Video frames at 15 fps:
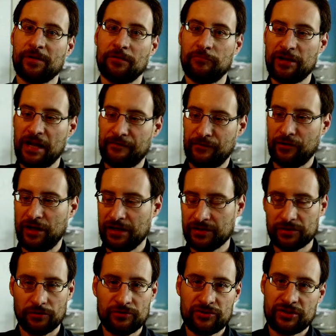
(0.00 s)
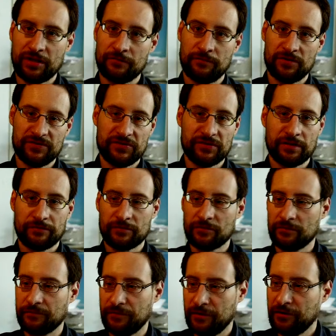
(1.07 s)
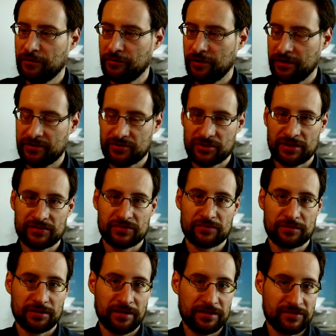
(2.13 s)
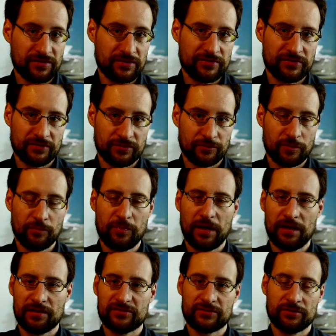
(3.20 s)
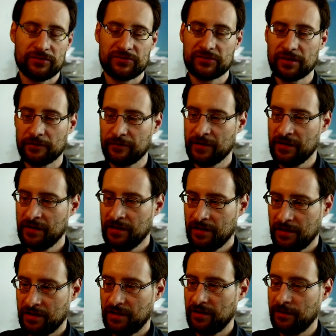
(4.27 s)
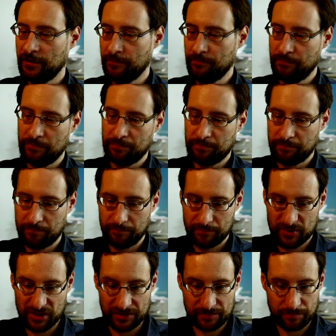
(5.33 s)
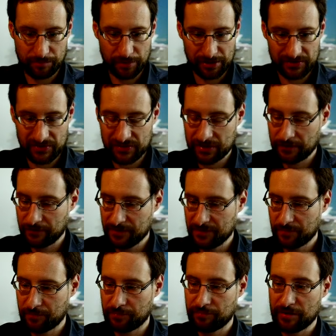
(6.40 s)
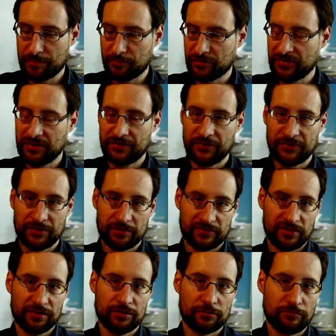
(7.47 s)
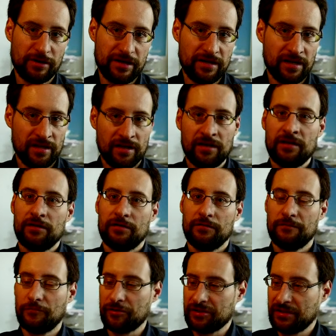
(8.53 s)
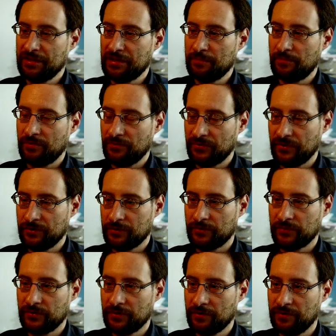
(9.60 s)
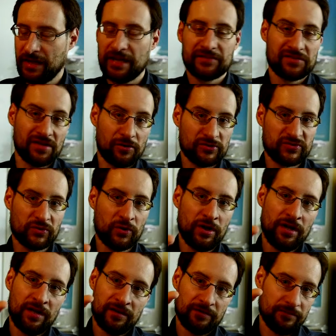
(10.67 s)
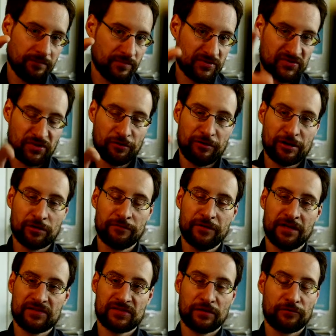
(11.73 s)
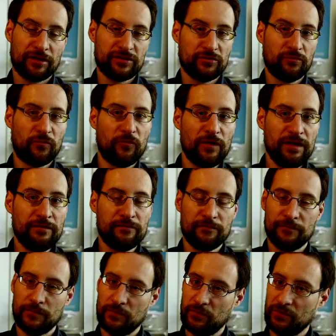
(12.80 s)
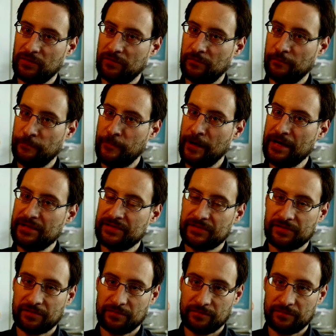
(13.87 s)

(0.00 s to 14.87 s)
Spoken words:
whatever, and don't check for the stuff in configure and just let this compiler source stuff, just build the stuff with preprocessor stuff, then you already avoid 90% of the, yeah, also serial configure stuff, right? You even waste